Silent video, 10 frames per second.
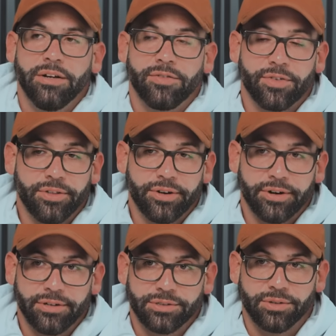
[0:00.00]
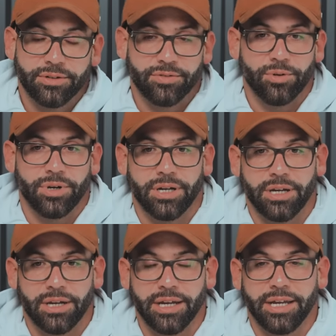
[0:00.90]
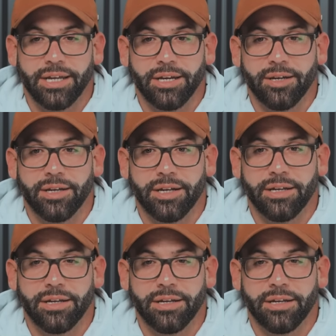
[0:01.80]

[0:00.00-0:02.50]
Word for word: Further, sort of a